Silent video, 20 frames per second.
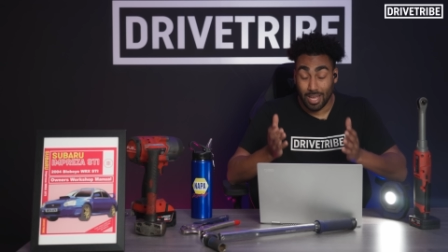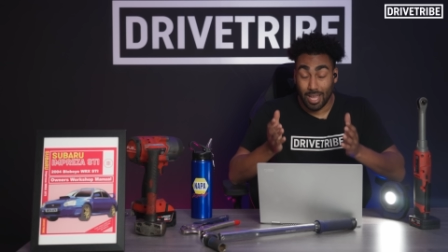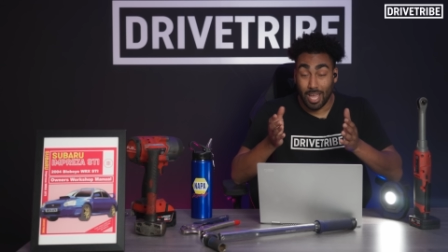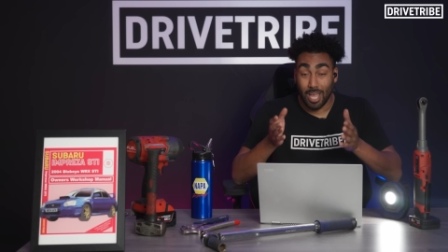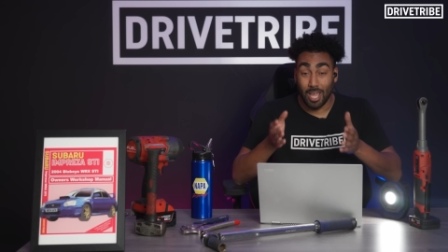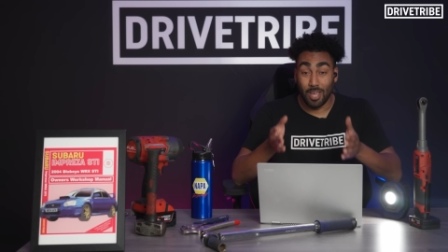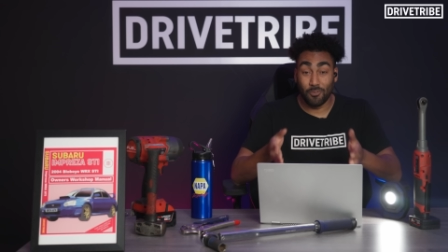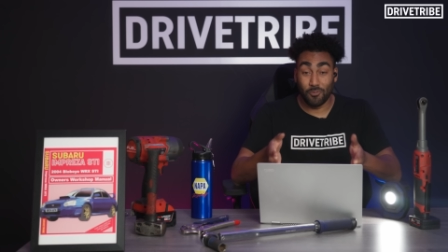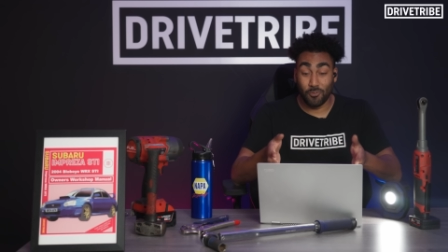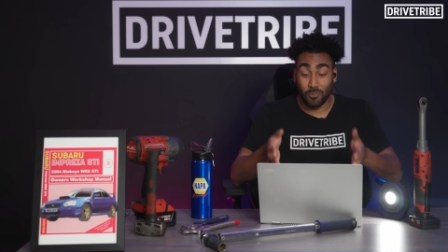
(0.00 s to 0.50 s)

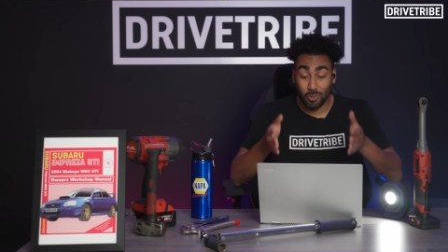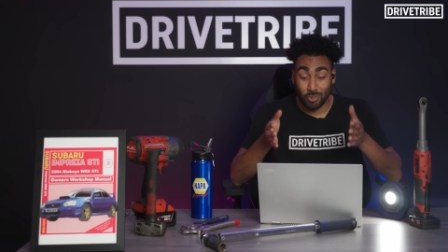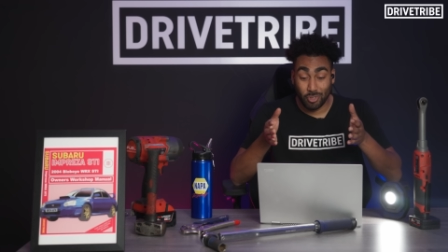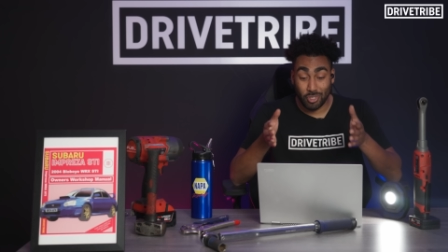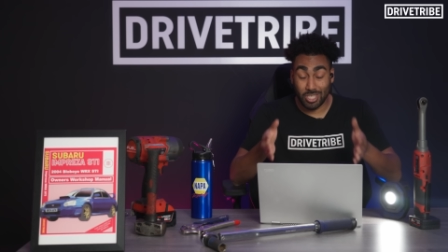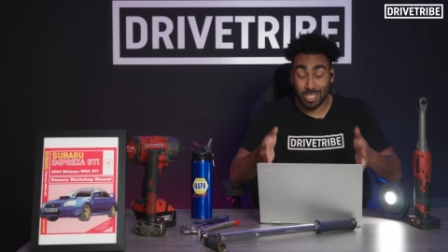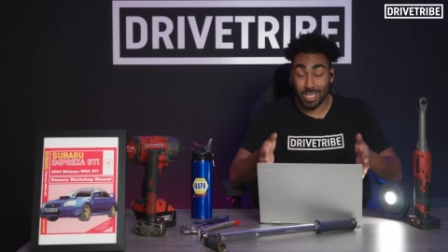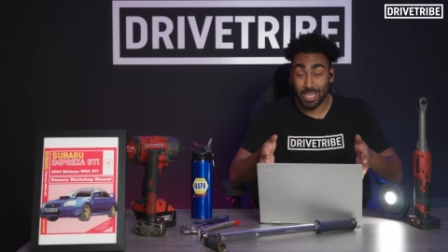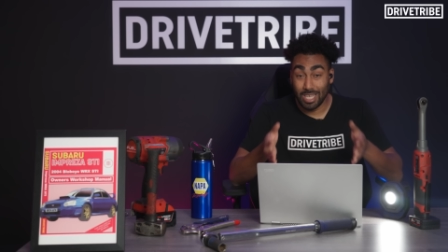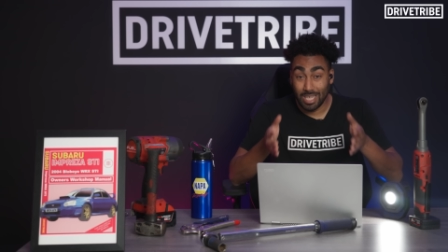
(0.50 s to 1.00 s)
If you
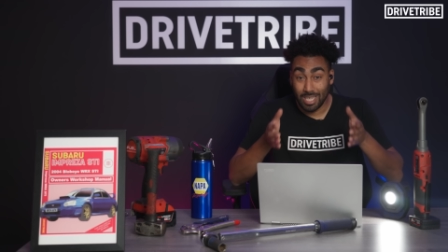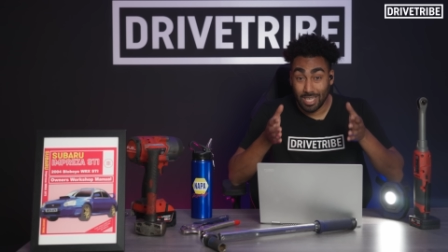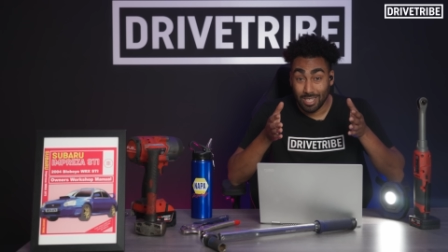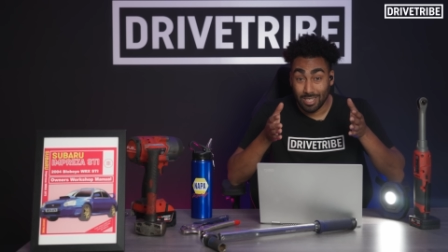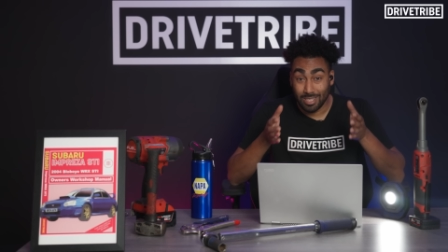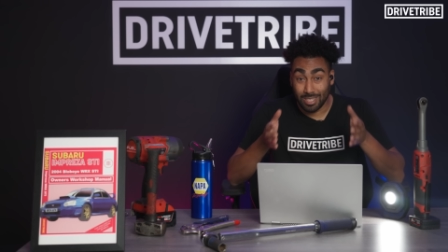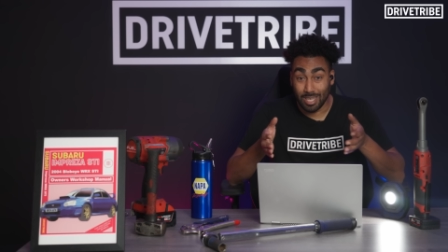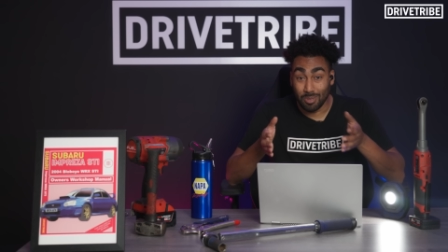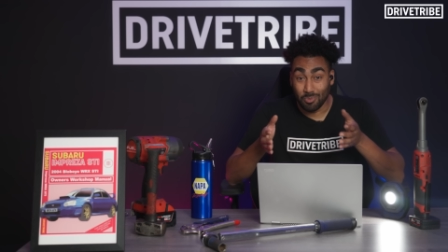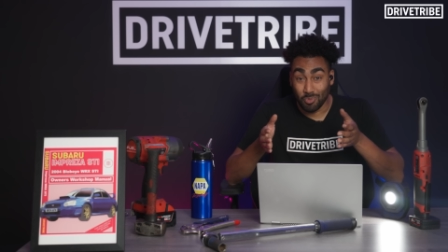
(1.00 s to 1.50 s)
see
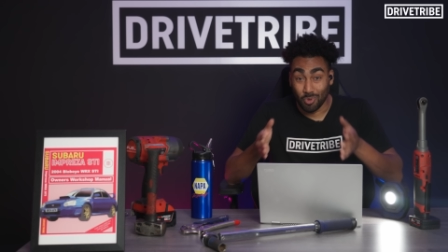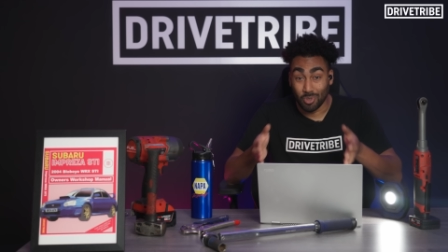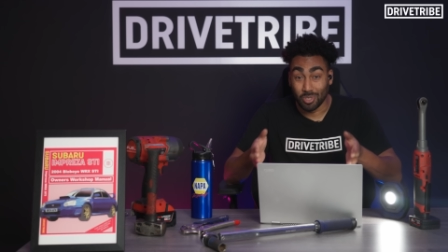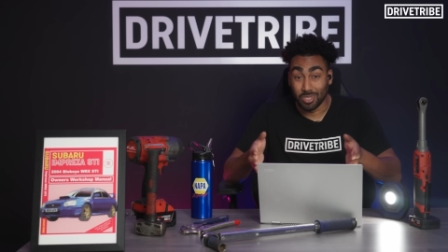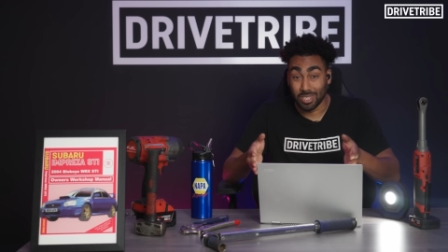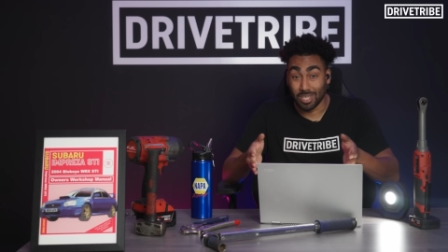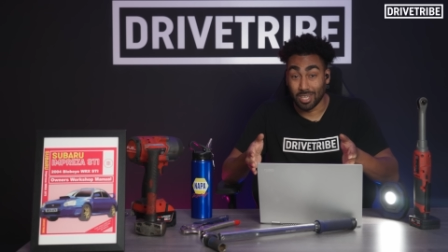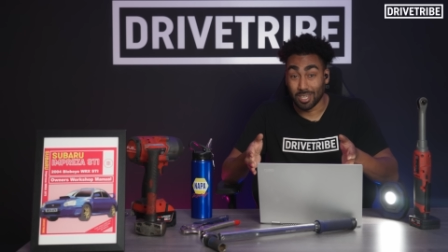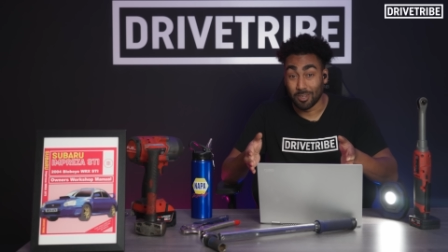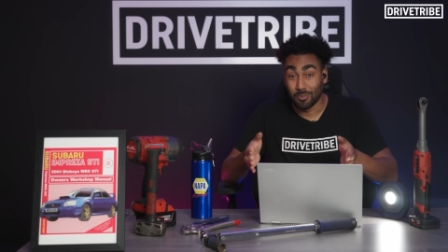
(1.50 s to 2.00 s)
deep
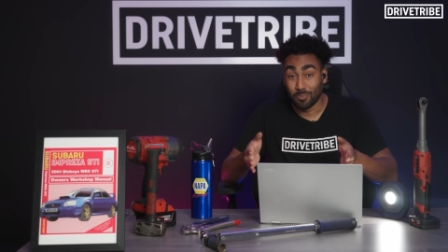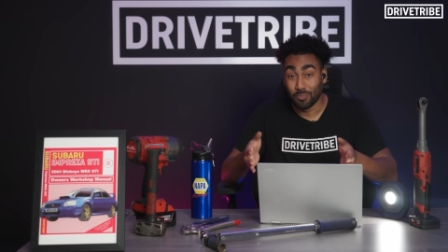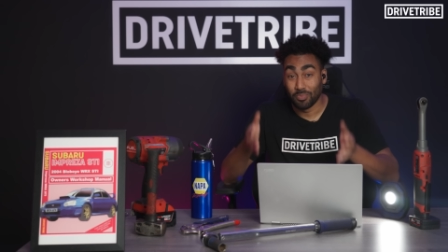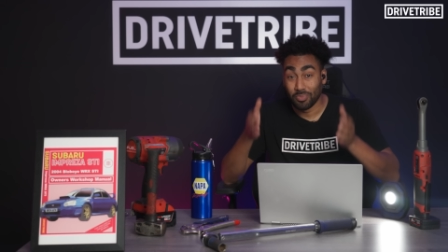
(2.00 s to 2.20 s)
water,